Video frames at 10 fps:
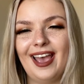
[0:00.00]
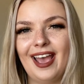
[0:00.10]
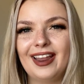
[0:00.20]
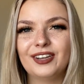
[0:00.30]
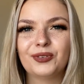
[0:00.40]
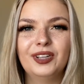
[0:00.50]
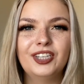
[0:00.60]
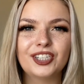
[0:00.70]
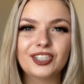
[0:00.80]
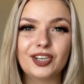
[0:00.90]
and really
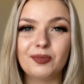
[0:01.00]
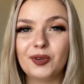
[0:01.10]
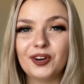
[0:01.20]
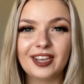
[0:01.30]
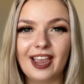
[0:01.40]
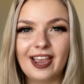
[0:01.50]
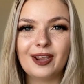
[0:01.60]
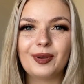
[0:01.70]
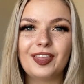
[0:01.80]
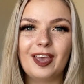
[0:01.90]
just
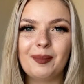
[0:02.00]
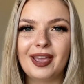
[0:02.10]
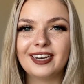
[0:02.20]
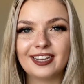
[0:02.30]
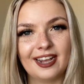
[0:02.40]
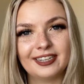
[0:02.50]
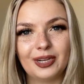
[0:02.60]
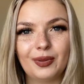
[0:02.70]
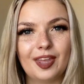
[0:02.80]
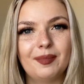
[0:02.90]
communicating with Him and connecting
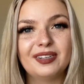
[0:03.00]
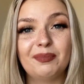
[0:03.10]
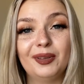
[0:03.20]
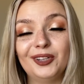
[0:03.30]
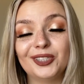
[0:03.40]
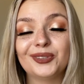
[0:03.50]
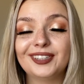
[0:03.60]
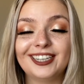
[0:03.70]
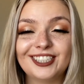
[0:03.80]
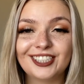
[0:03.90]
with Him to build your
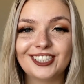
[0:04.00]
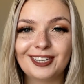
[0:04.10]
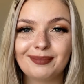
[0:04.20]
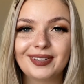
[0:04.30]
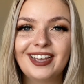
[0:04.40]
relationship.